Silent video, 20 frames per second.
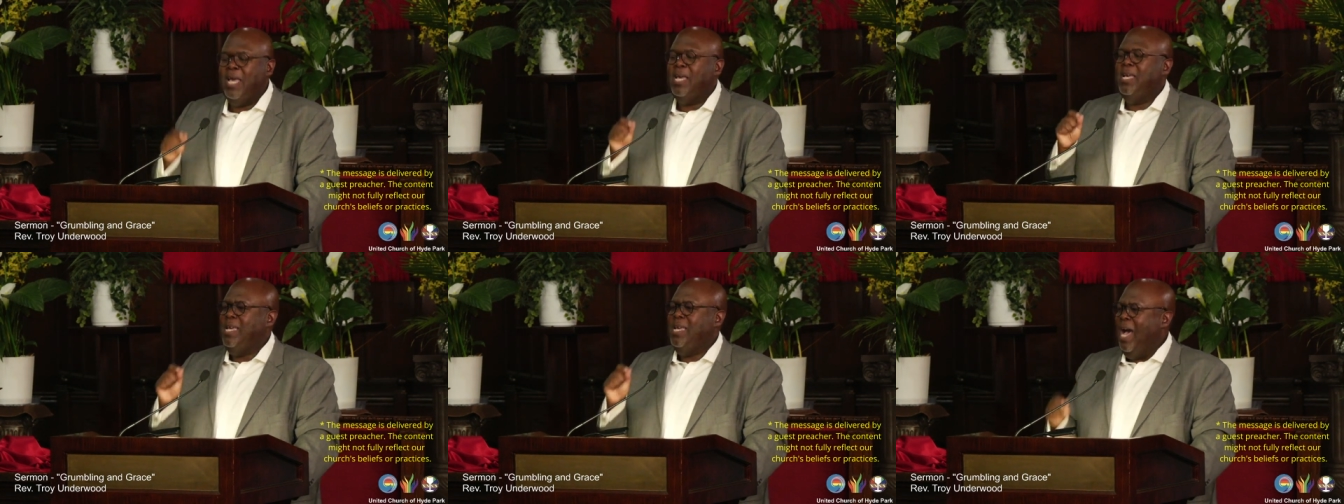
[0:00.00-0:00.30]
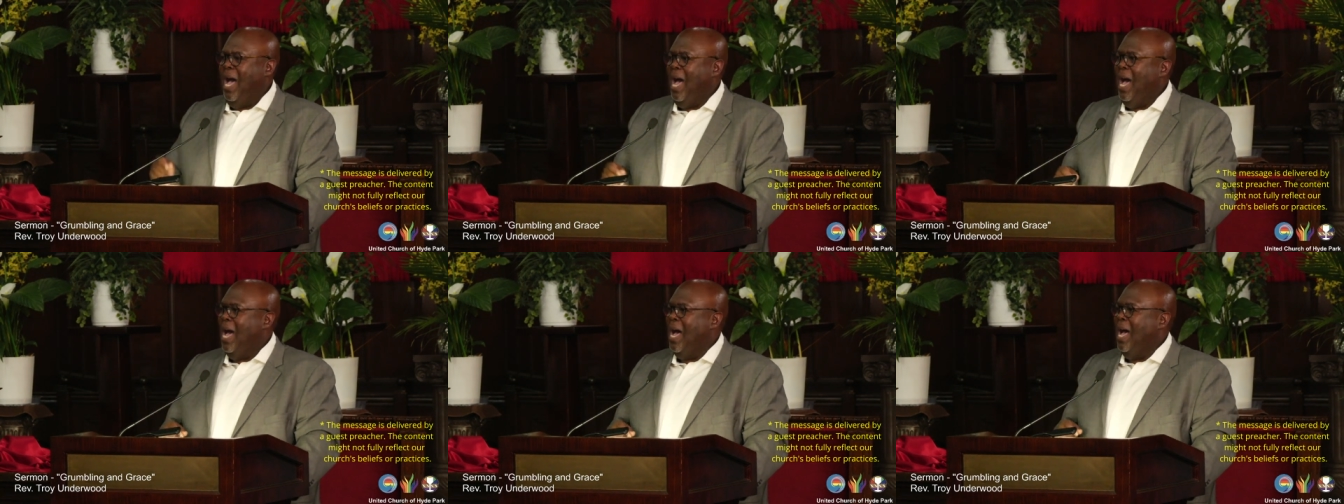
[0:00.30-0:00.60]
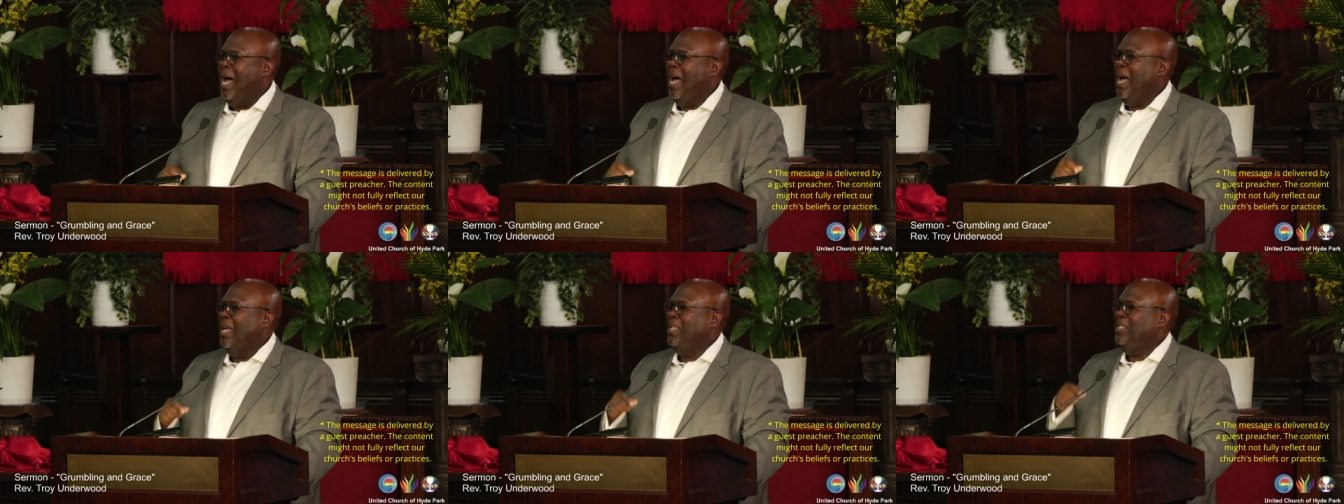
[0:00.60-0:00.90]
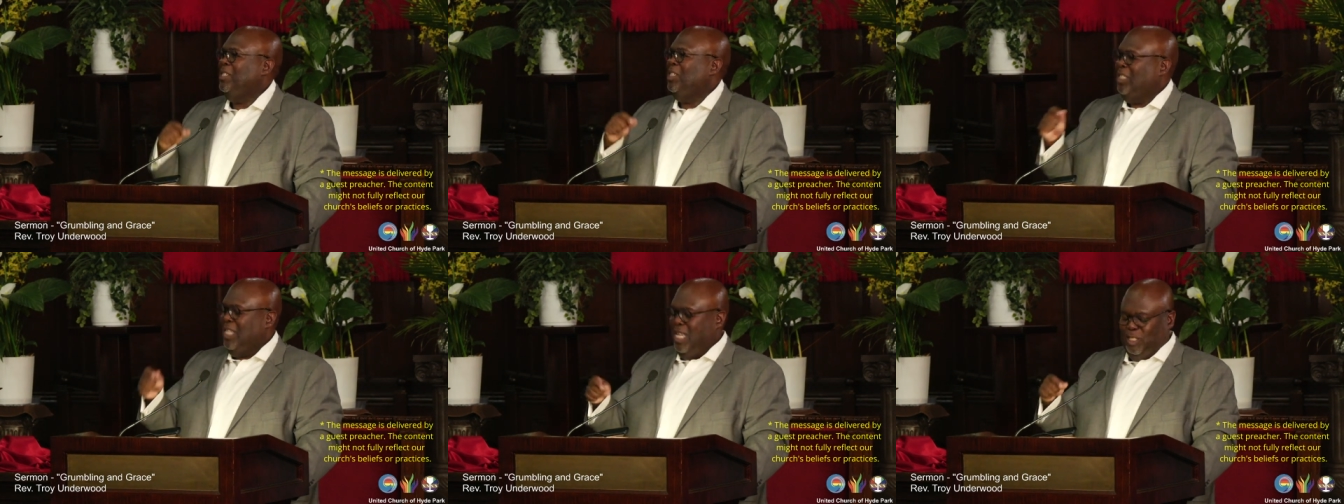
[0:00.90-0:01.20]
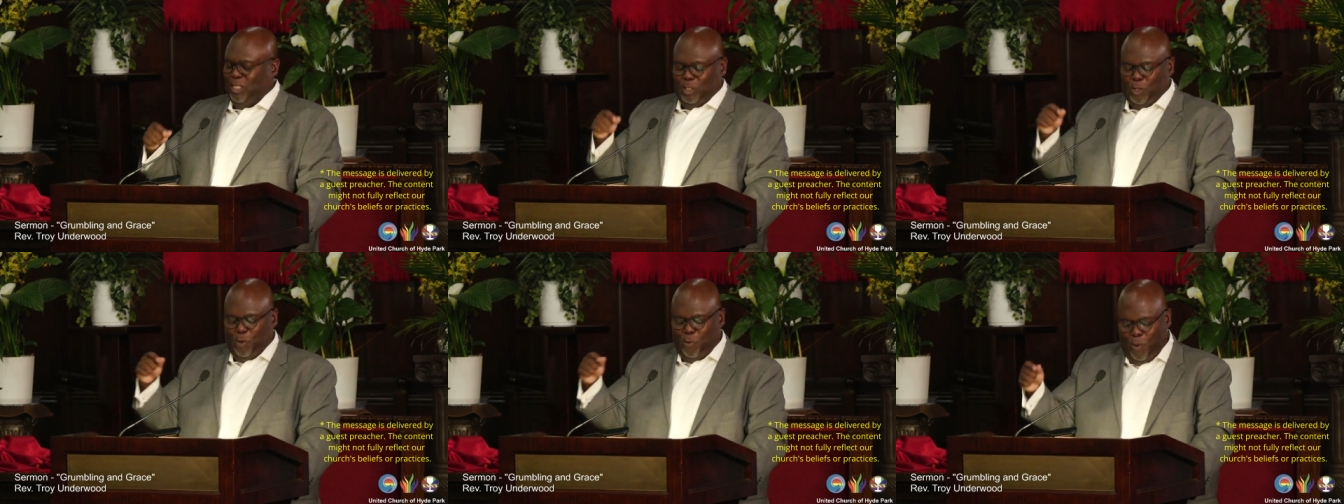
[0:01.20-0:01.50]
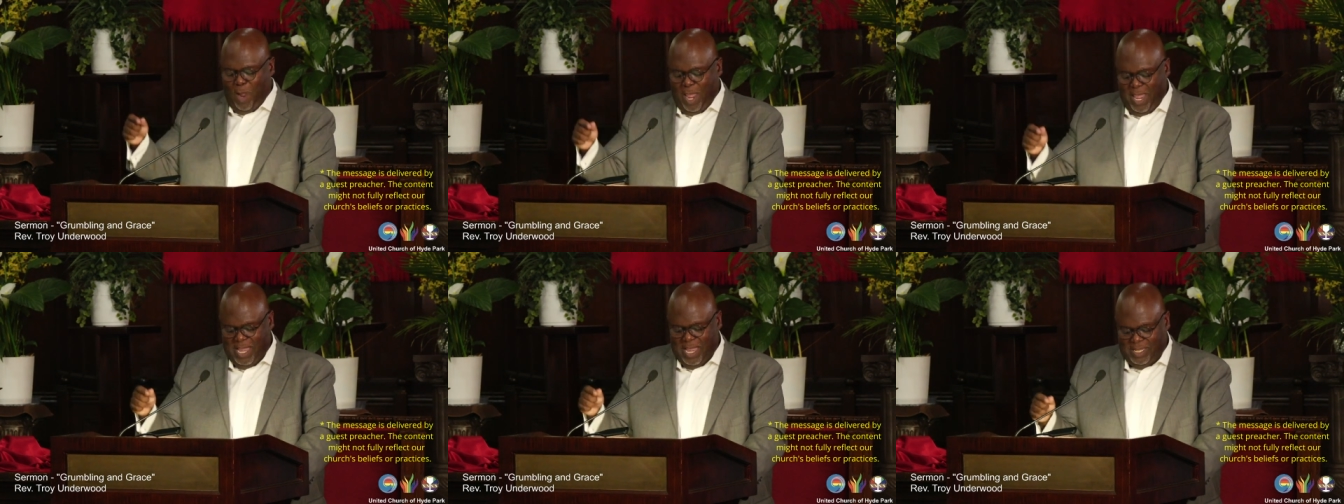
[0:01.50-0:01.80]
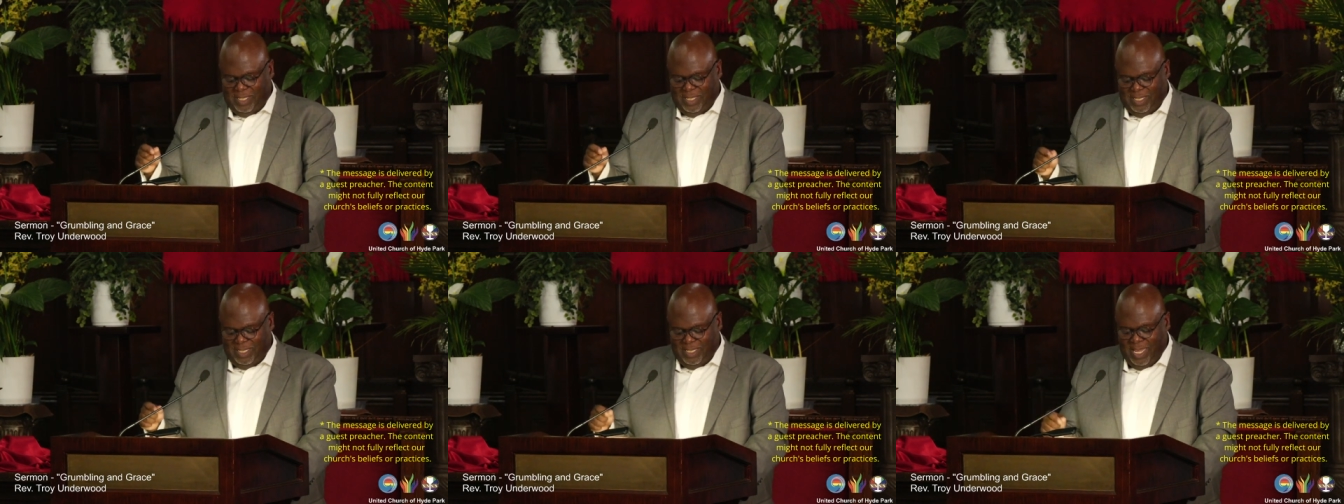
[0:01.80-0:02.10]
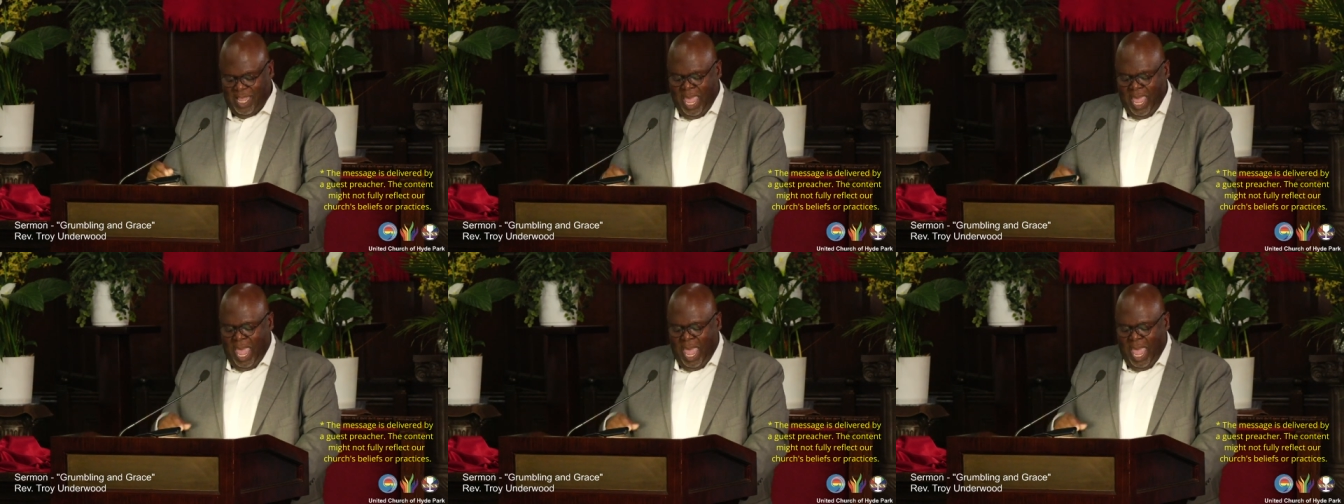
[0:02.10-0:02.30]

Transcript: God sends grace.